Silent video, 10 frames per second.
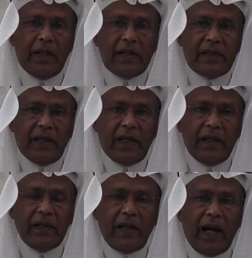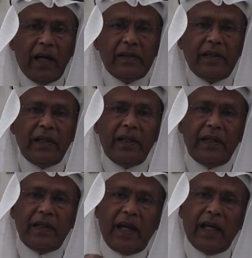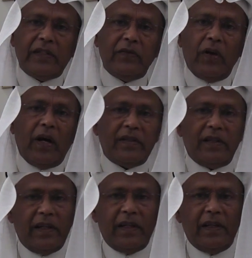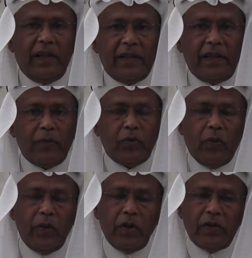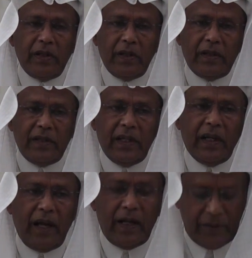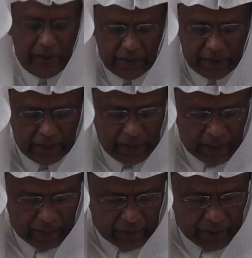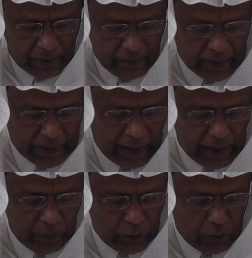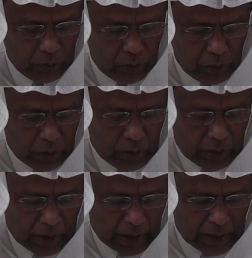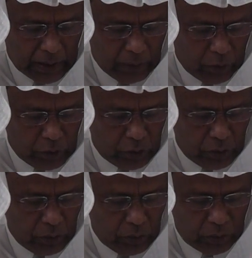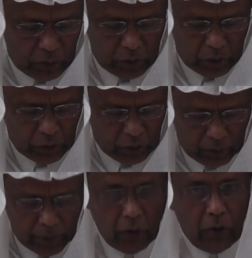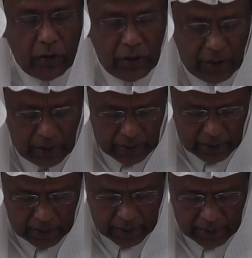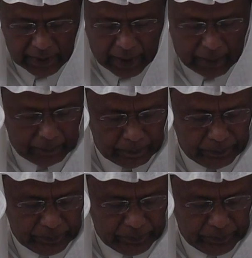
Second, answering it as if you are answering it in the exam. So when you are sitting and answering it, we are given time due. I want you to, you will be originally in the exam,